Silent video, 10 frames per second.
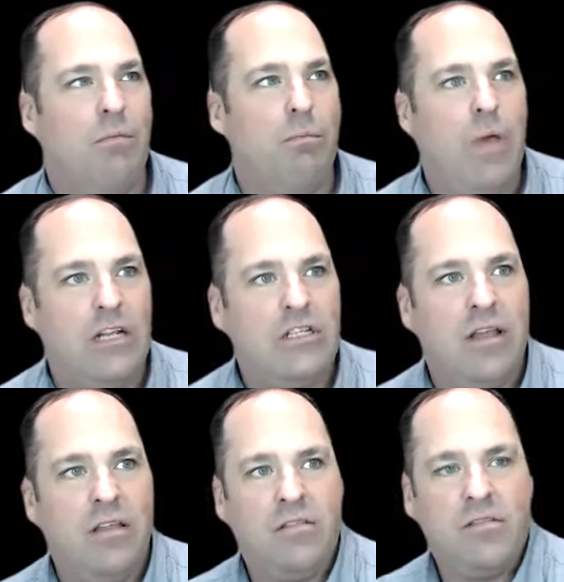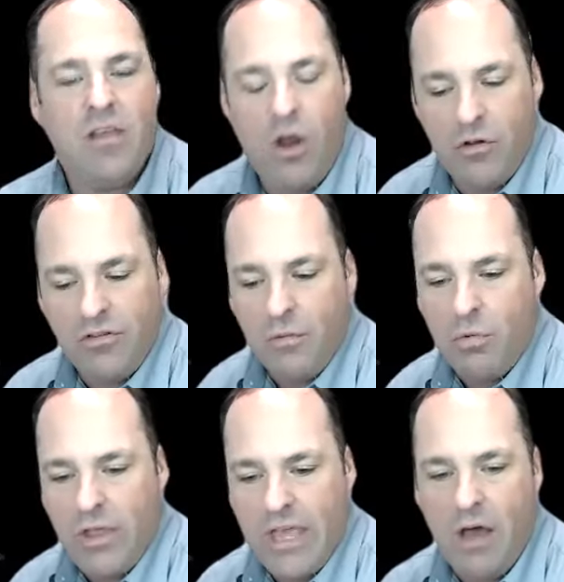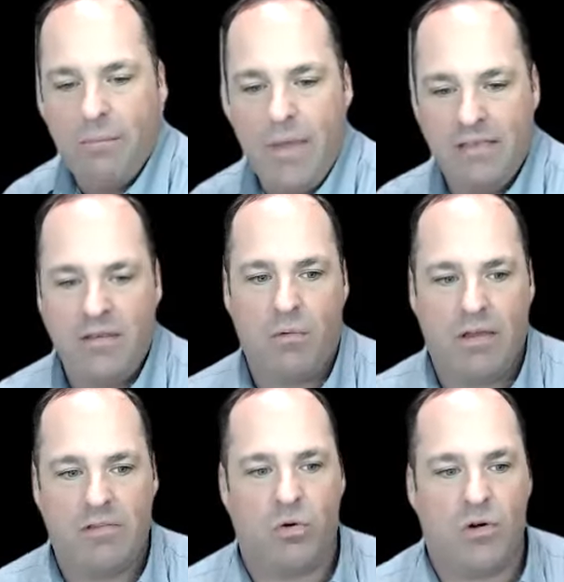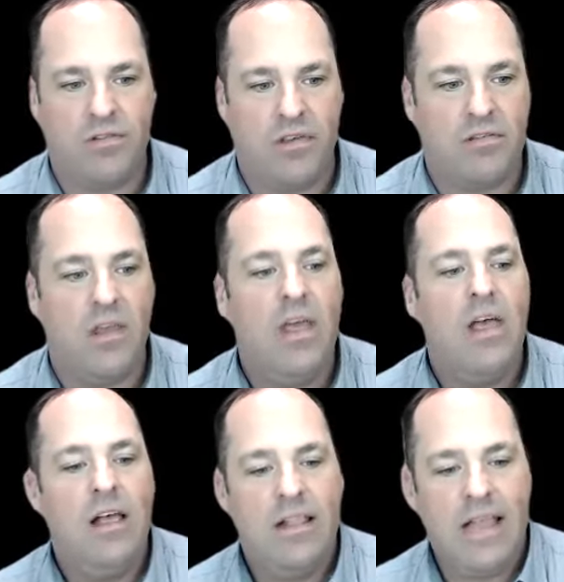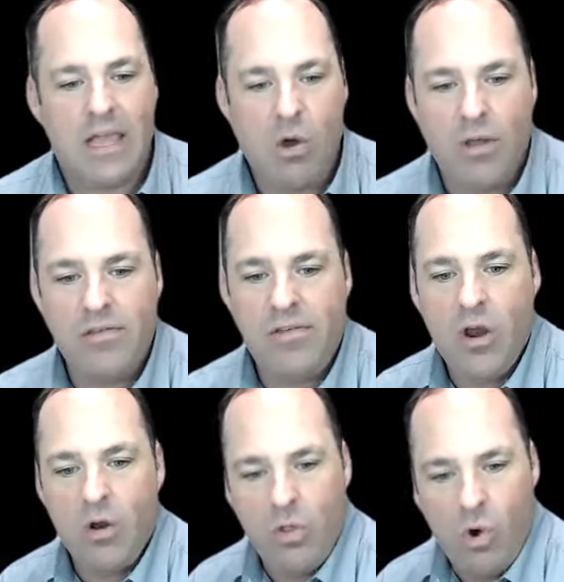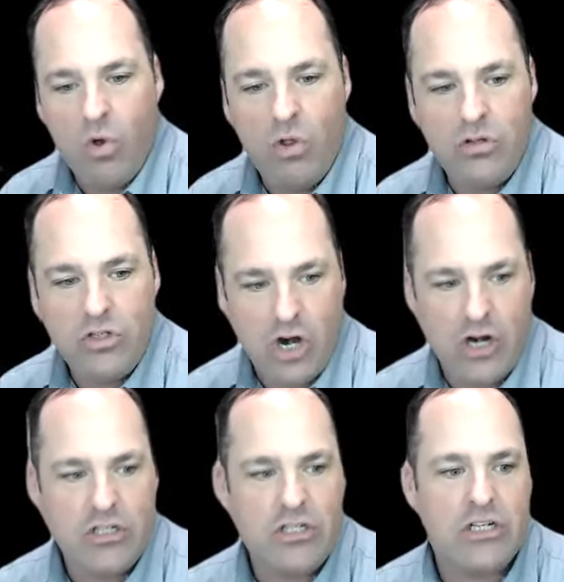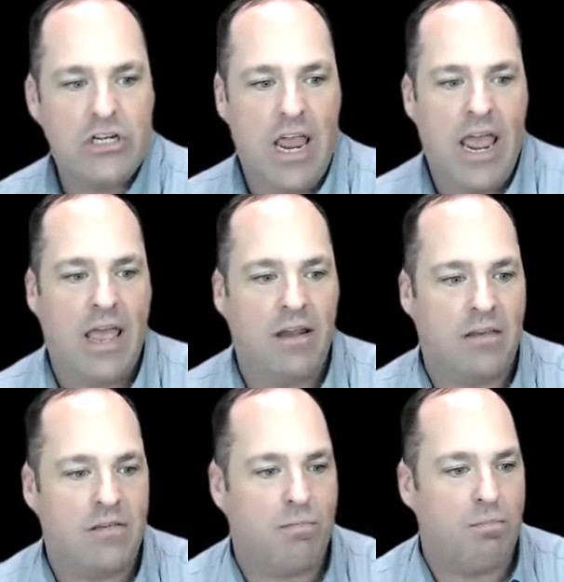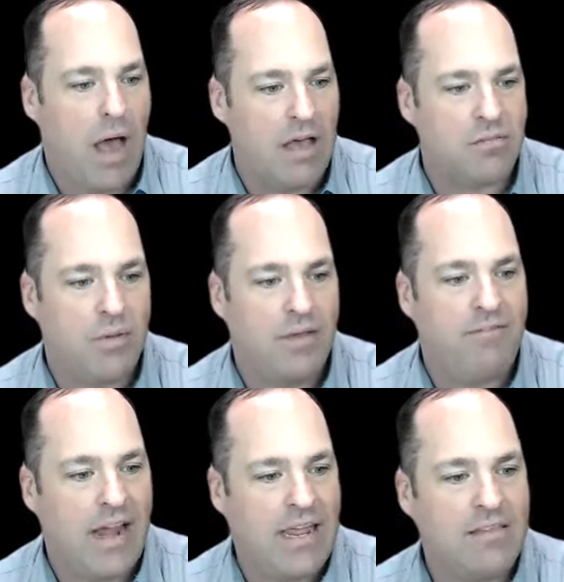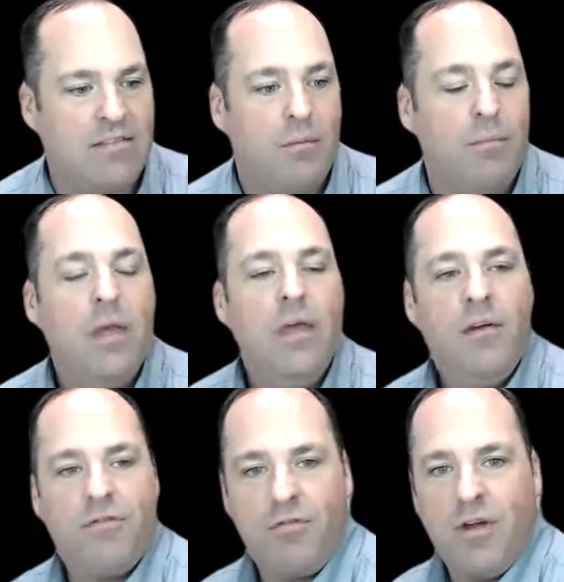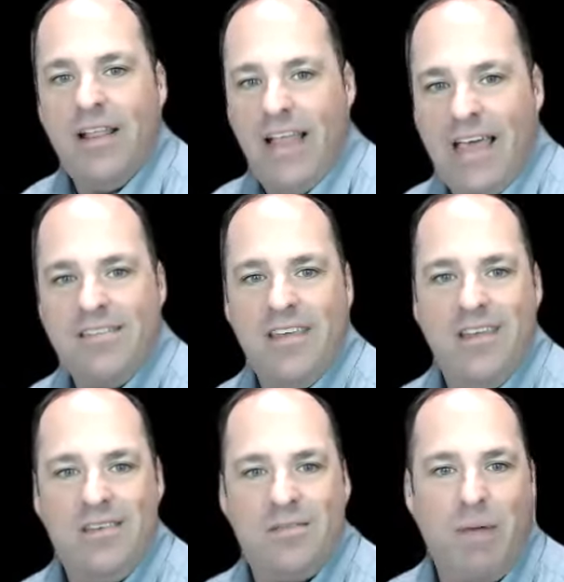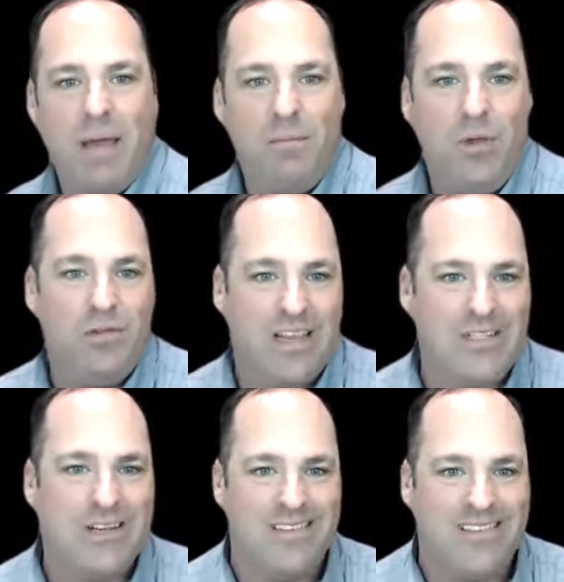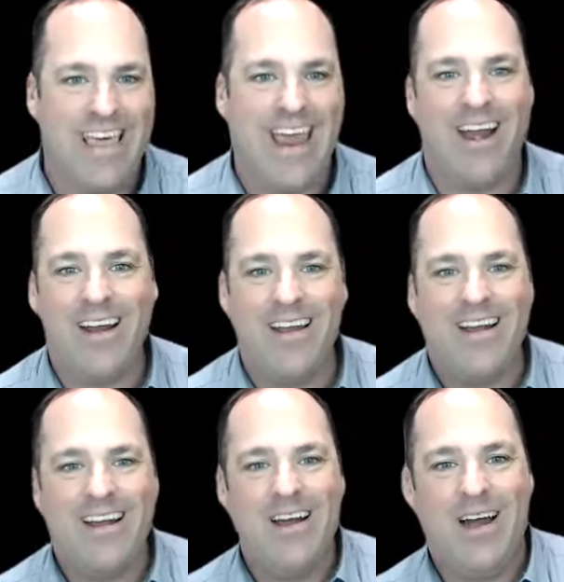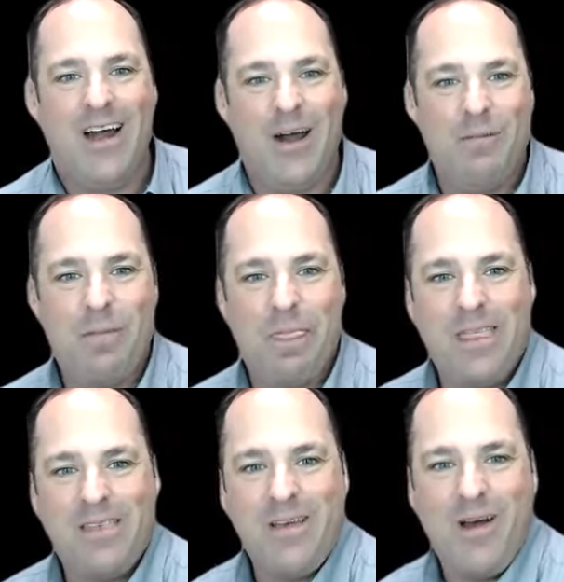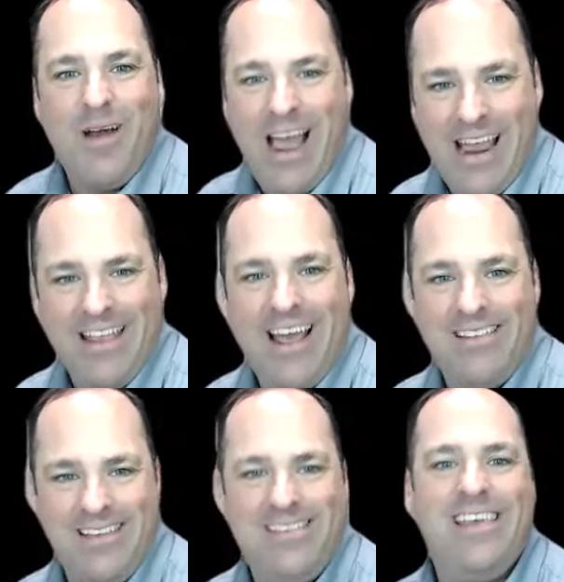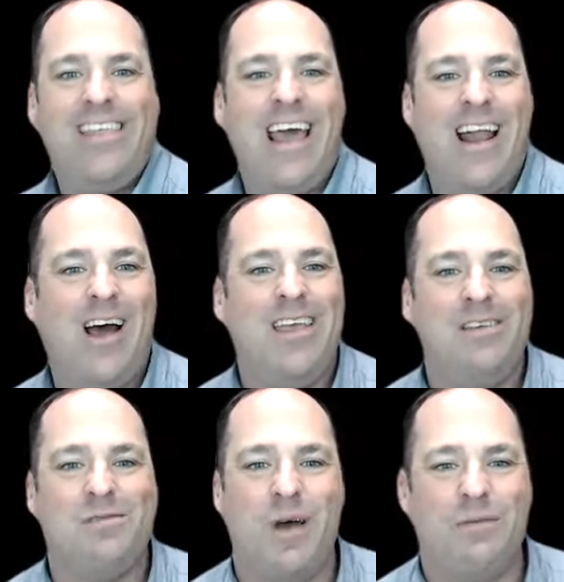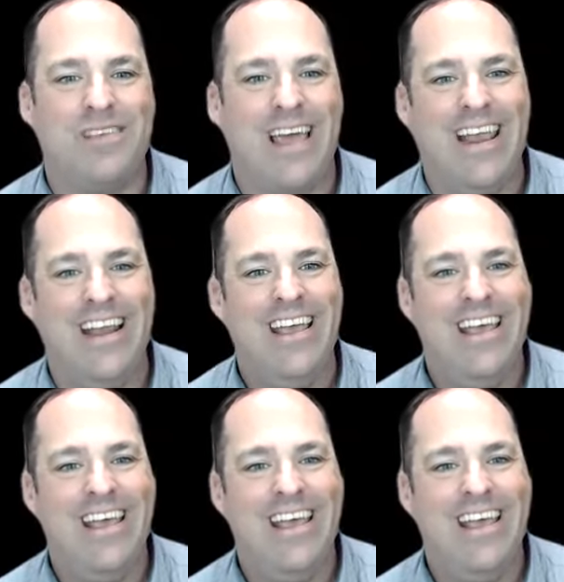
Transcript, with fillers: mentions some really amazing resources like going to your local church and possibly finding some free lessons by musicians there. Um, so I, I, did see that on his website.